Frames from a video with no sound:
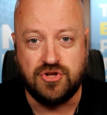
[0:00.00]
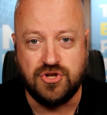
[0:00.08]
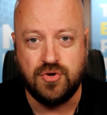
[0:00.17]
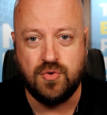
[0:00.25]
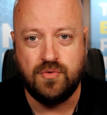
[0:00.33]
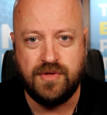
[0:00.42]

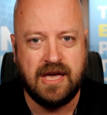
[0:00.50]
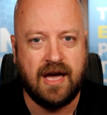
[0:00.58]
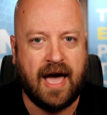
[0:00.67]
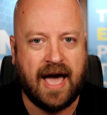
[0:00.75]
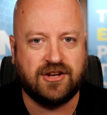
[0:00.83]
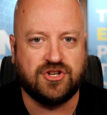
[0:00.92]
do the
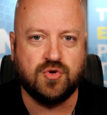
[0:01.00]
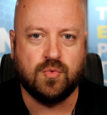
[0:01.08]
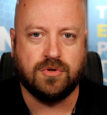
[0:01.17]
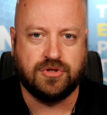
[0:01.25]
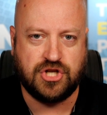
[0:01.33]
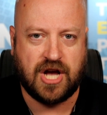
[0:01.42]

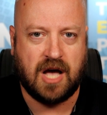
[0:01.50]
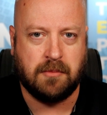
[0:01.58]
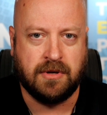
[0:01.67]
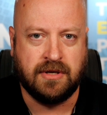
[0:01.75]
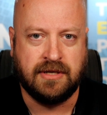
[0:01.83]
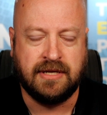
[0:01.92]
actual job.